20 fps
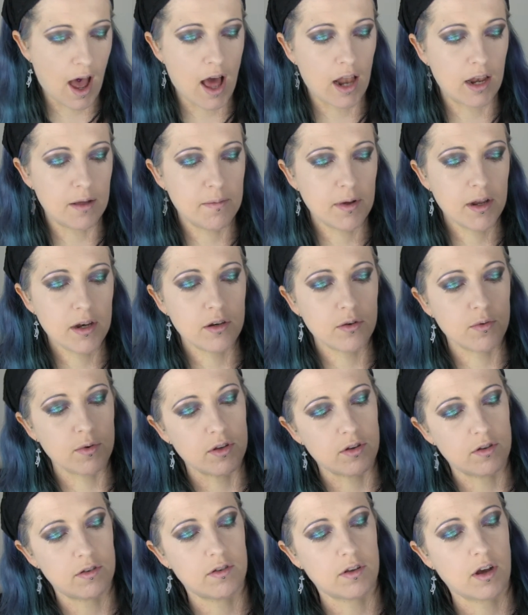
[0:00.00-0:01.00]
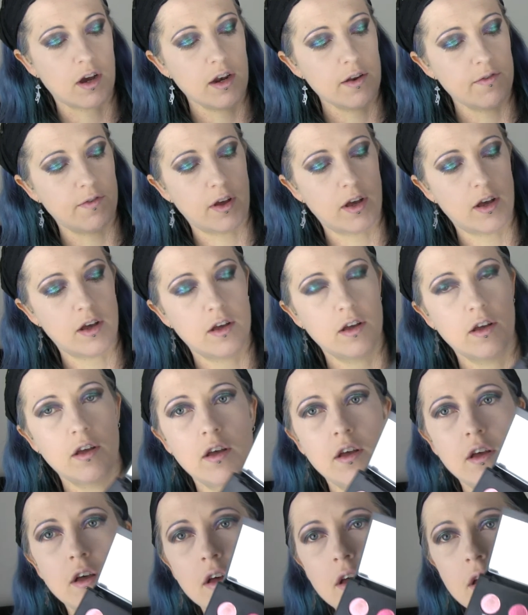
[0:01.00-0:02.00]
Element, which is kind of a
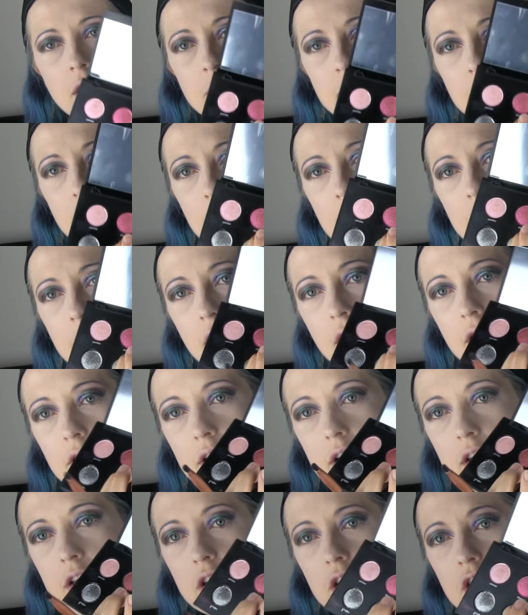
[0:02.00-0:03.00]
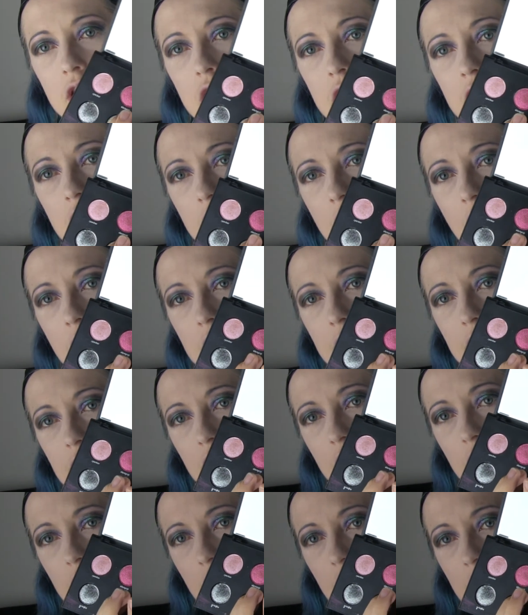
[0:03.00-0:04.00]
pinky orange. Again, it's
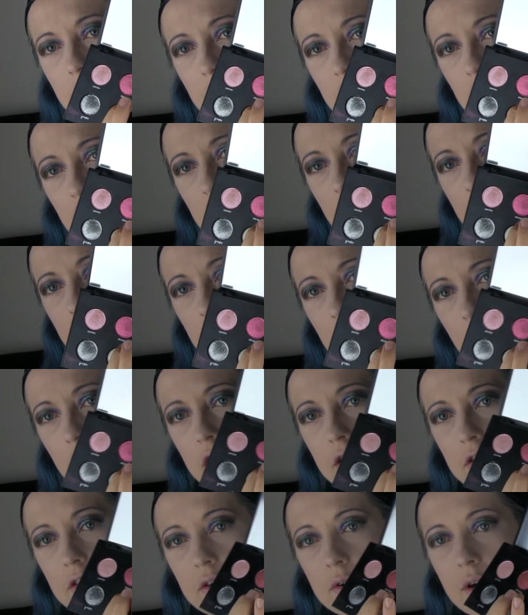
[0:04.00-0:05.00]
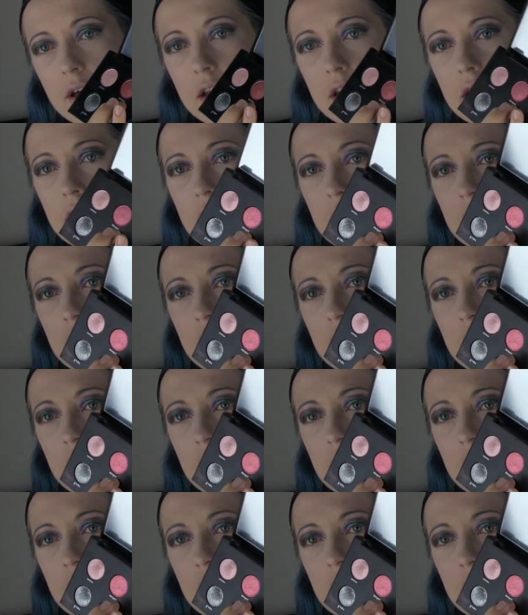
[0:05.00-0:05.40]
got a kind of a shift colour to it.